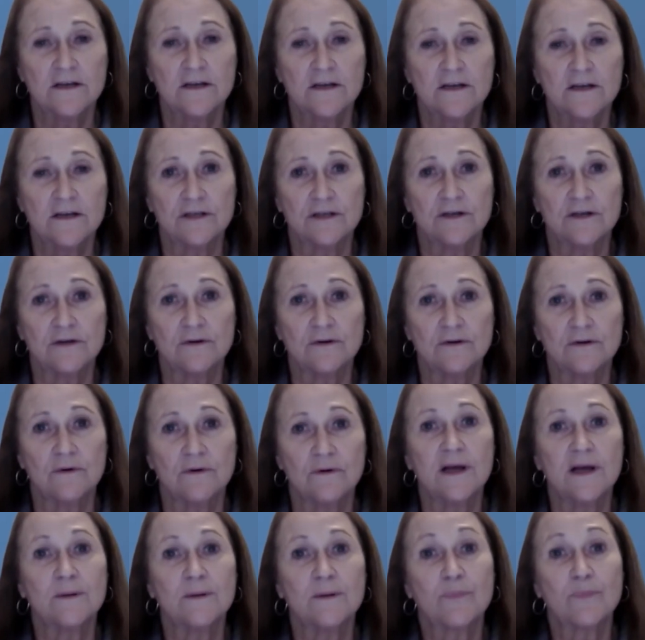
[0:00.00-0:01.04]
to
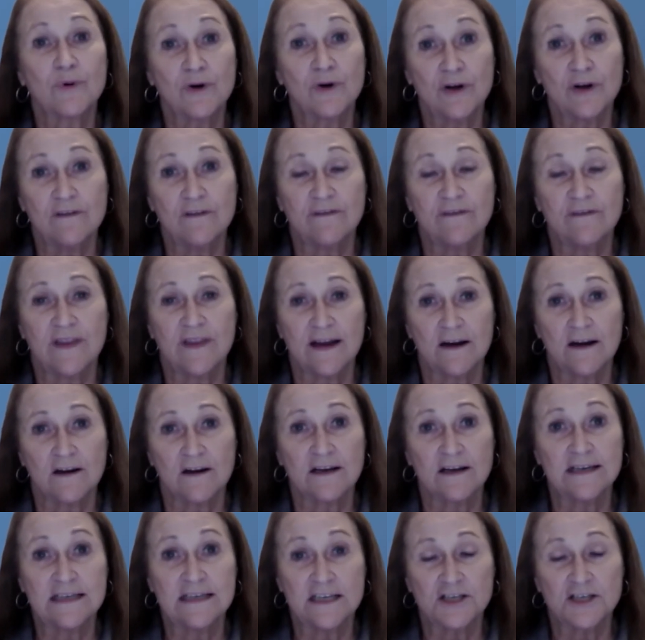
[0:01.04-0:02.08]
improve their
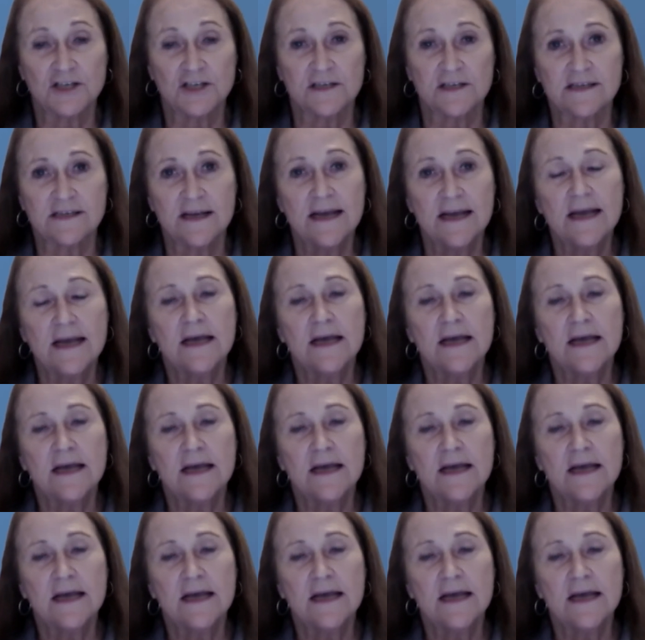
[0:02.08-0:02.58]
conditions.